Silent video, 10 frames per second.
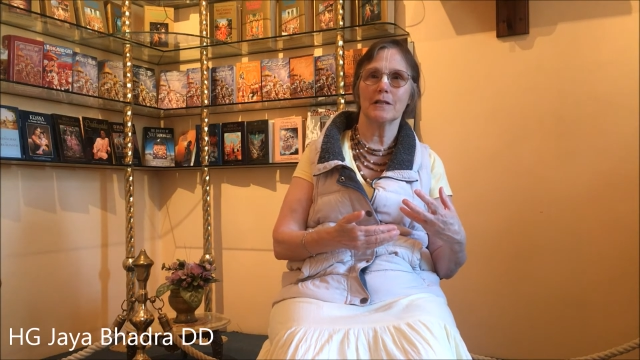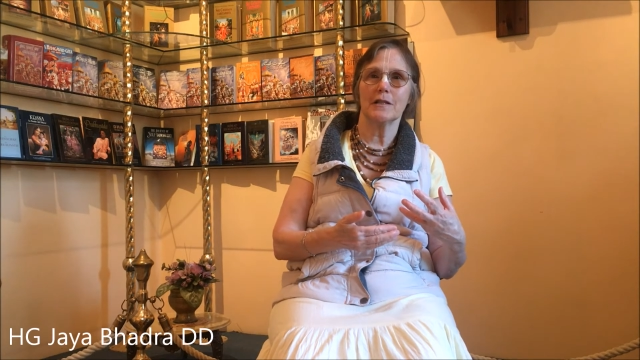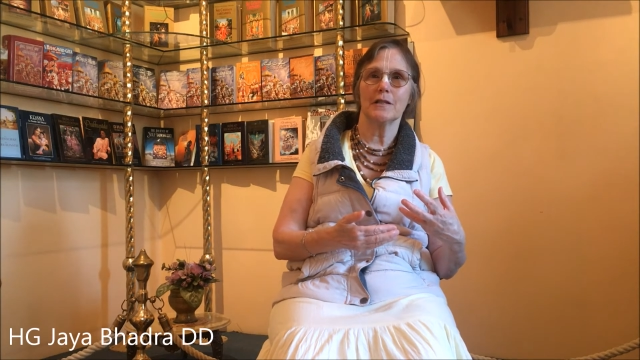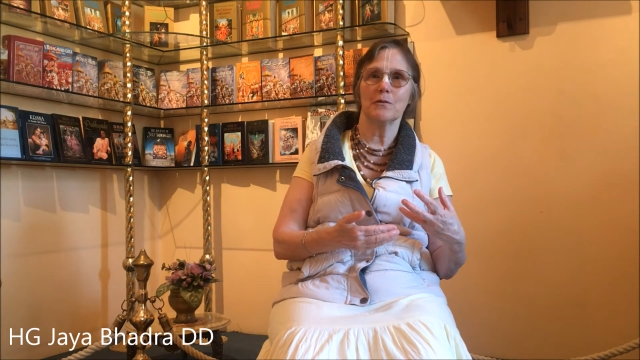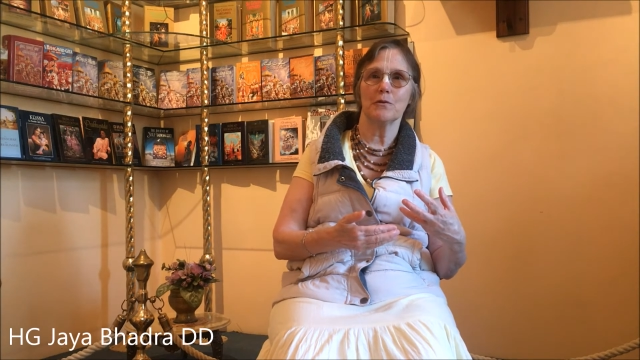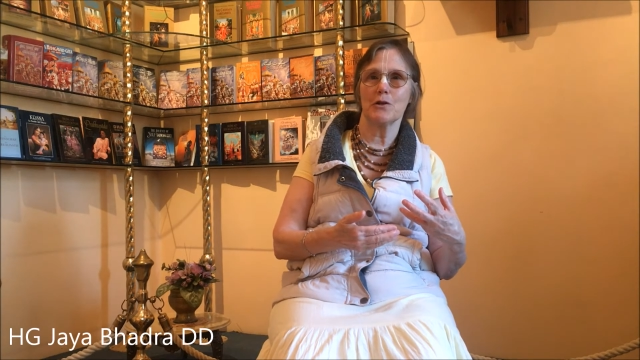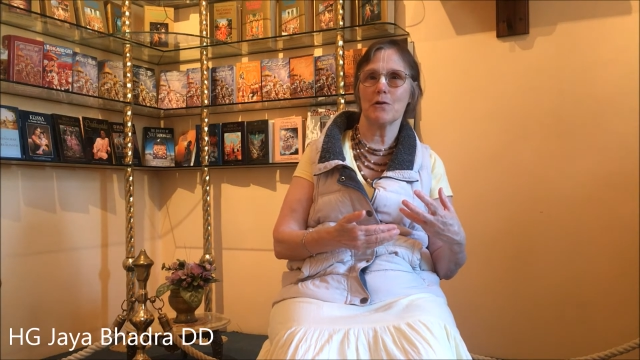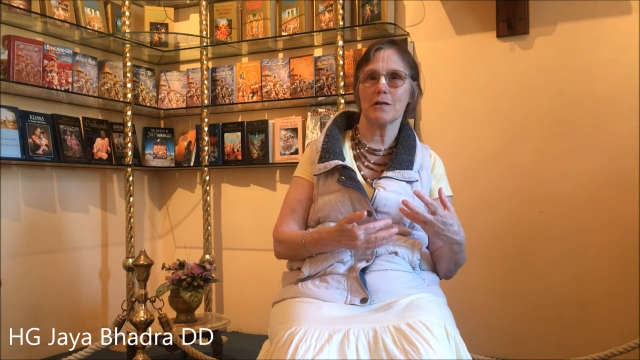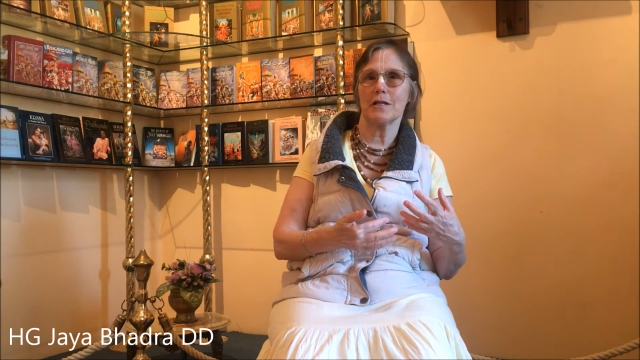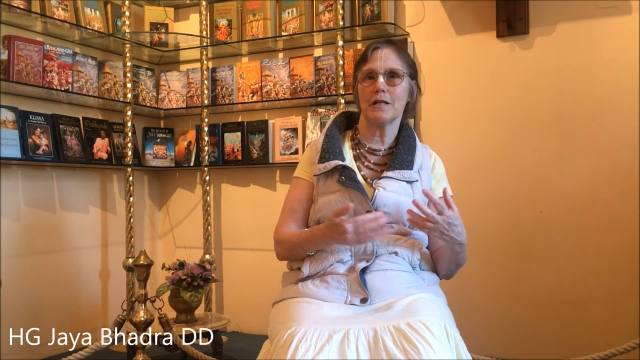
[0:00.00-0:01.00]
in New
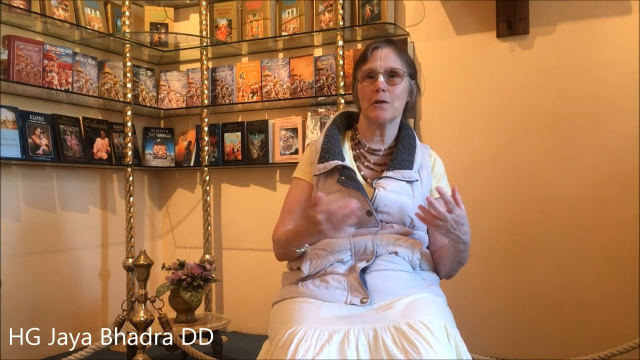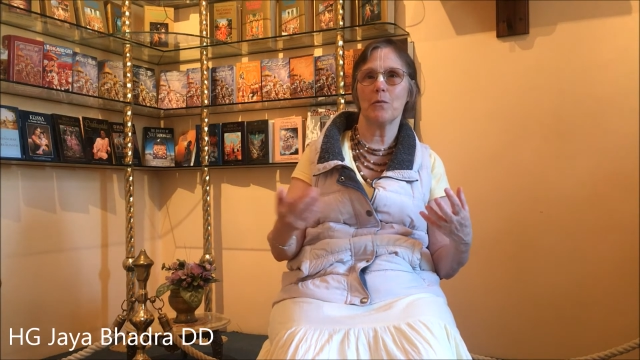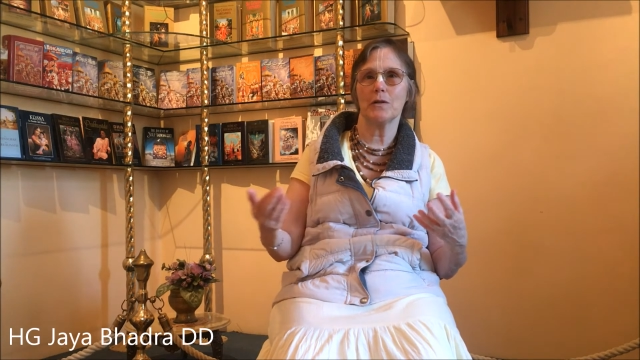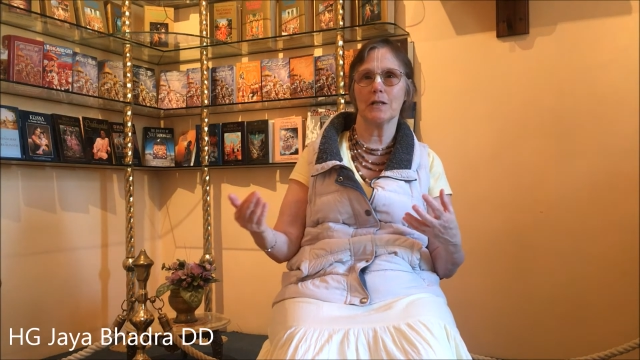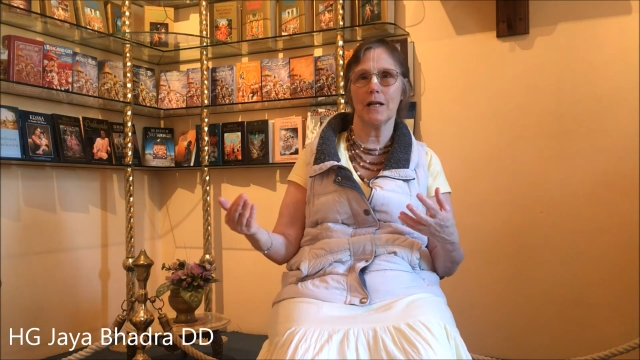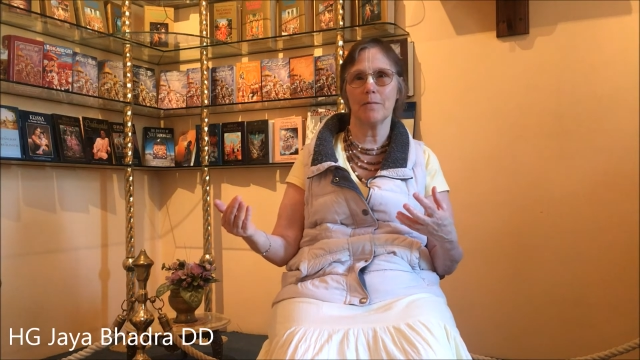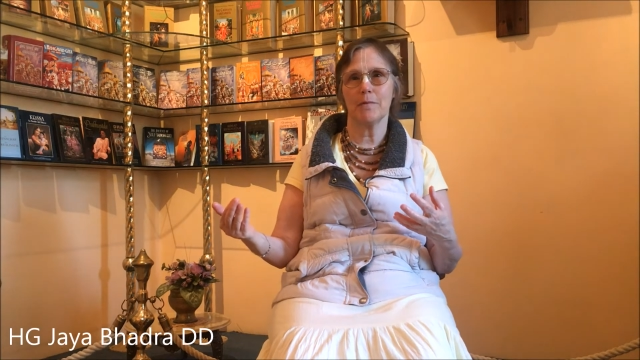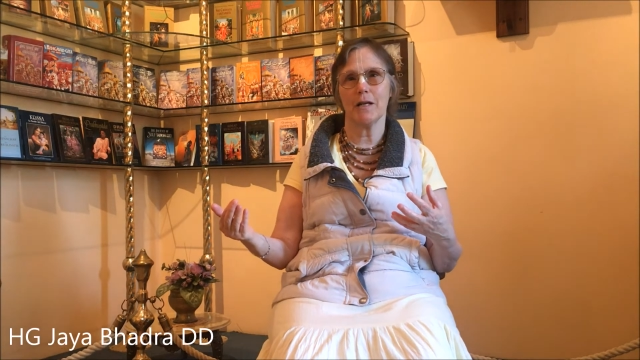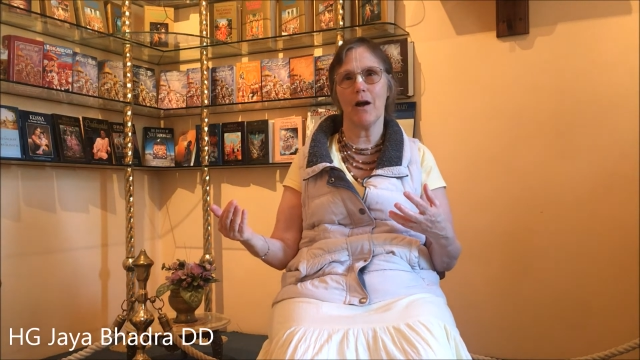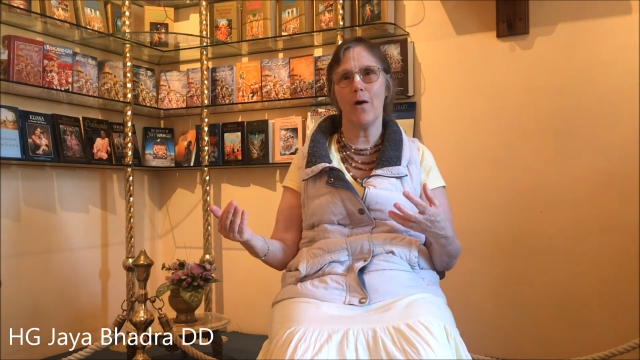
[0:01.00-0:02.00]
York, and they didn't want to let
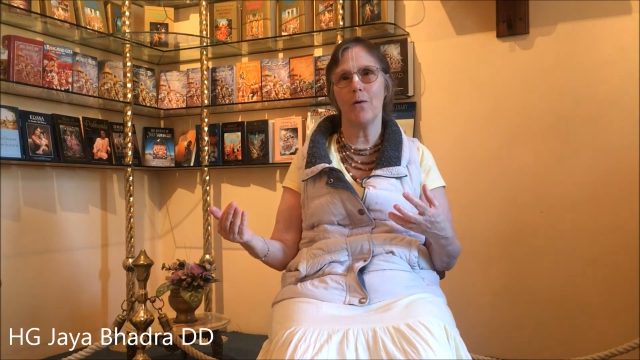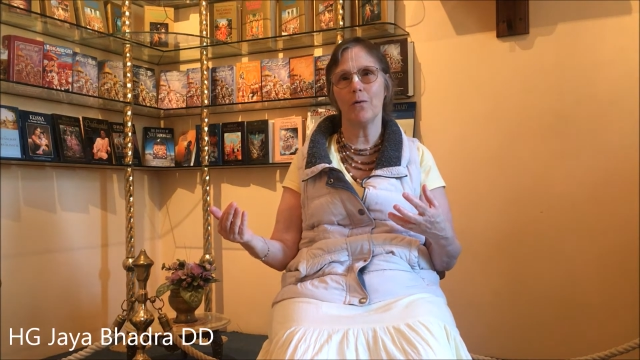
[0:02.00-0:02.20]
me go.